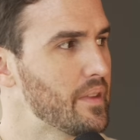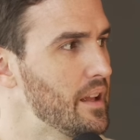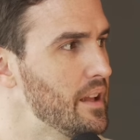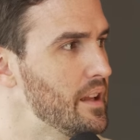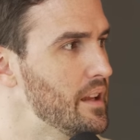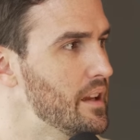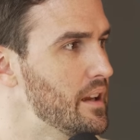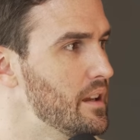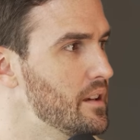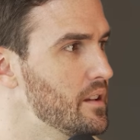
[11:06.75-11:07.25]

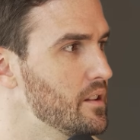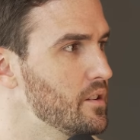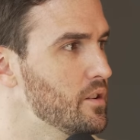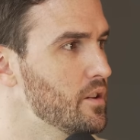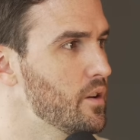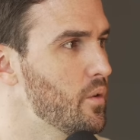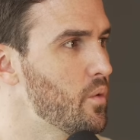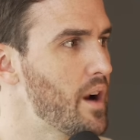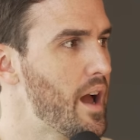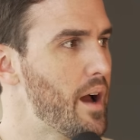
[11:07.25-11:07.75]
And you
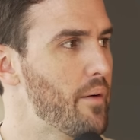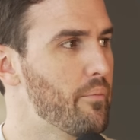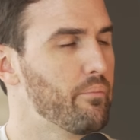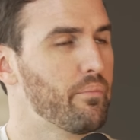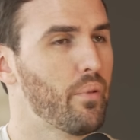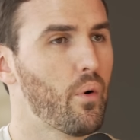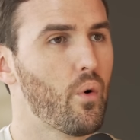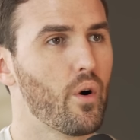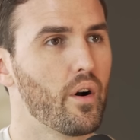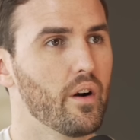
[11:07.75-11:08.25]
know, we're
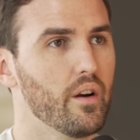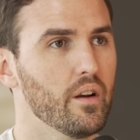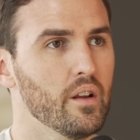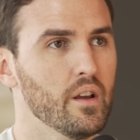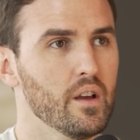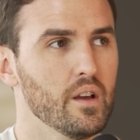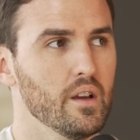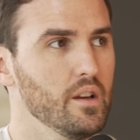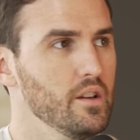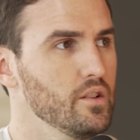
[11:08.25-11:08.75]
not born
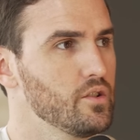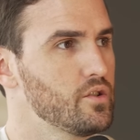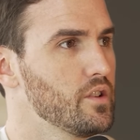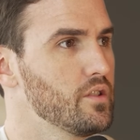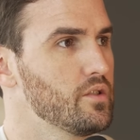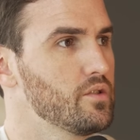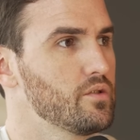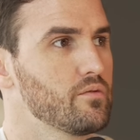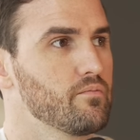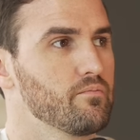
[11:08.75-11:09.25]

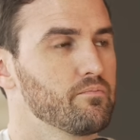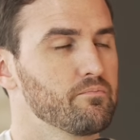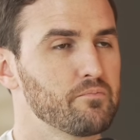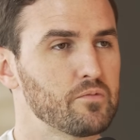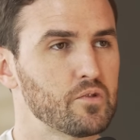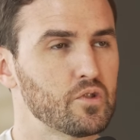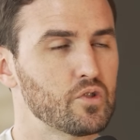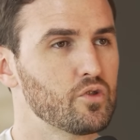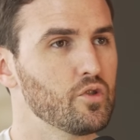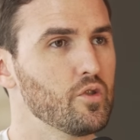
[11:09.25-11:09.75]
just
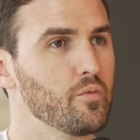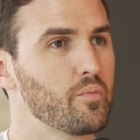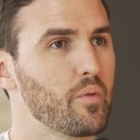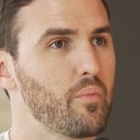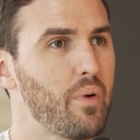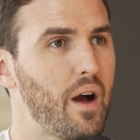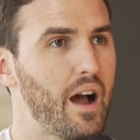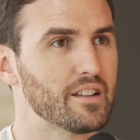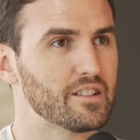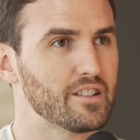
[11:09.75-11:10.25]
super
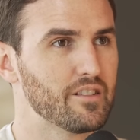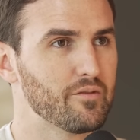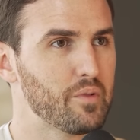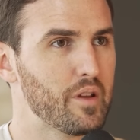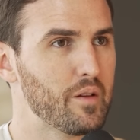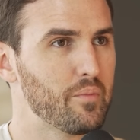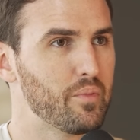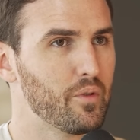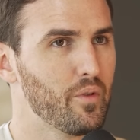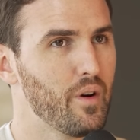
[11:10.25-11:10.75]
positive
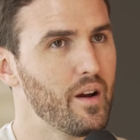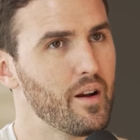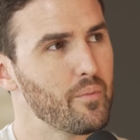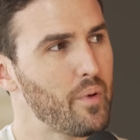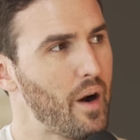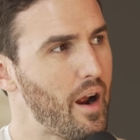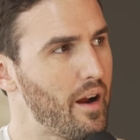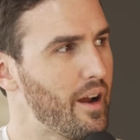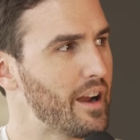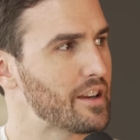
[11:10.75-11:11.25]
people. Well,
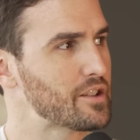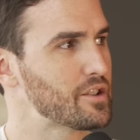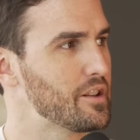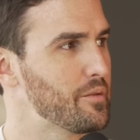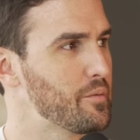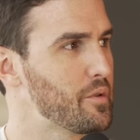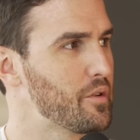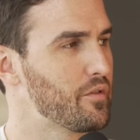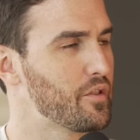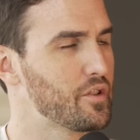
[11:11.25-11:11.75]
probably, actually,
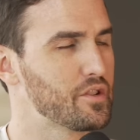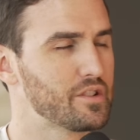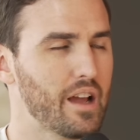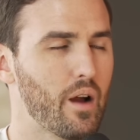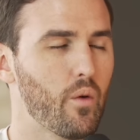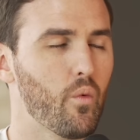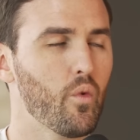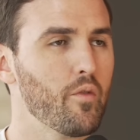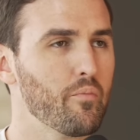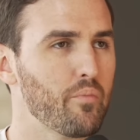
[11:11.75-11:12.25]
let me reverse
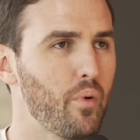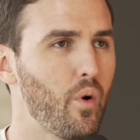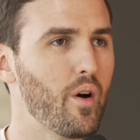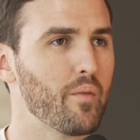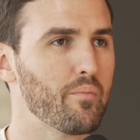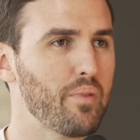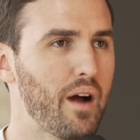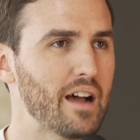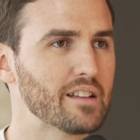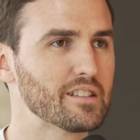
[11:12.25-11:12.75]
that. We're
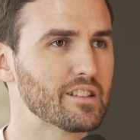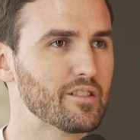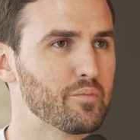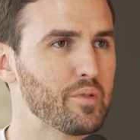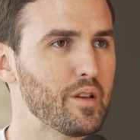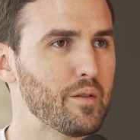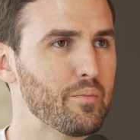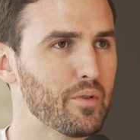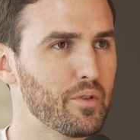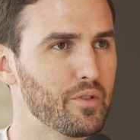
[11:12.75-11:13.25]
born positive
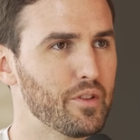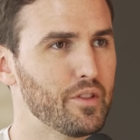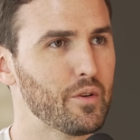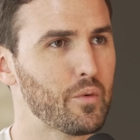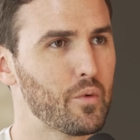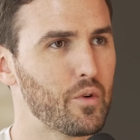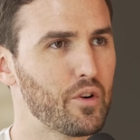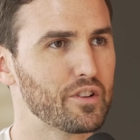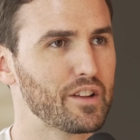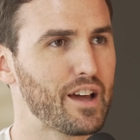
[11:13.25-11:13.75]
people, then the
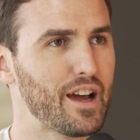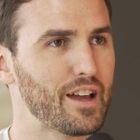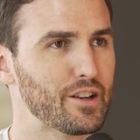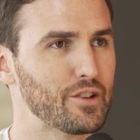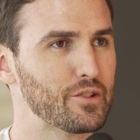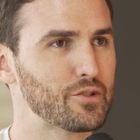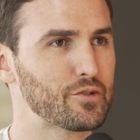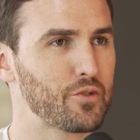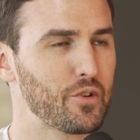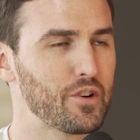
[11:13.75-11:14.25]
world kind of
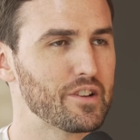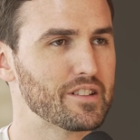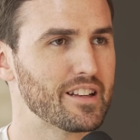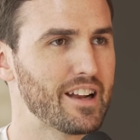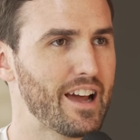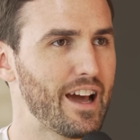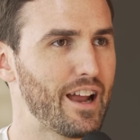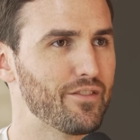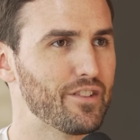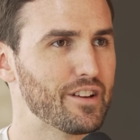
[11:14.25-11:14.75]
destroys it
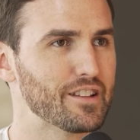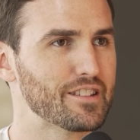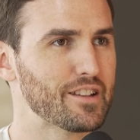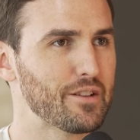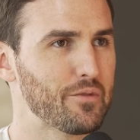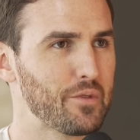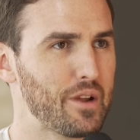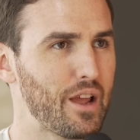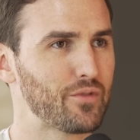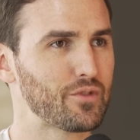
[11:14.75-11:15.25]
out of us
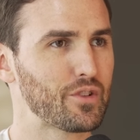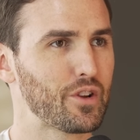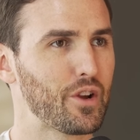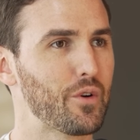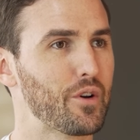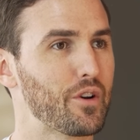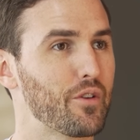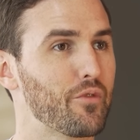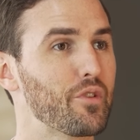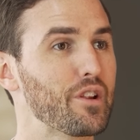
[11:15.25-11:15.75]
and we have to
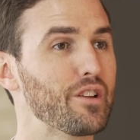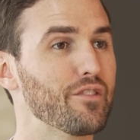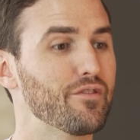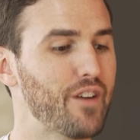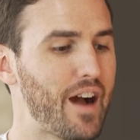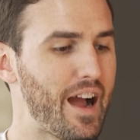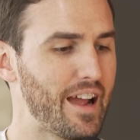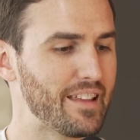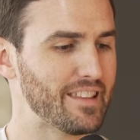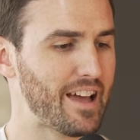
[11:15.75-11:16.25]
go and
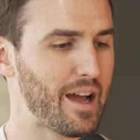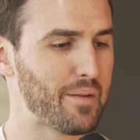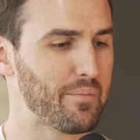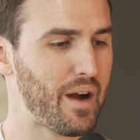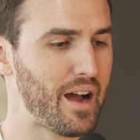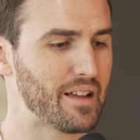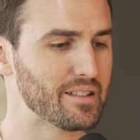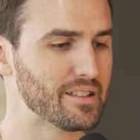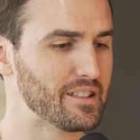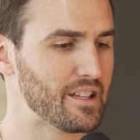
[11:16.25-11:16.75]
refine that
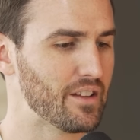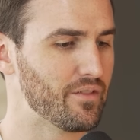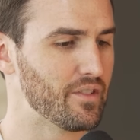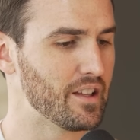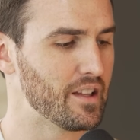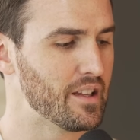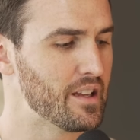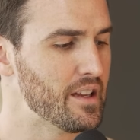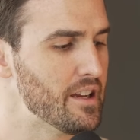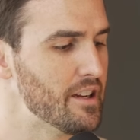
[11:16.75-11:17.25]

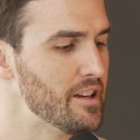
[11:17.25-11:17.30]
positivity.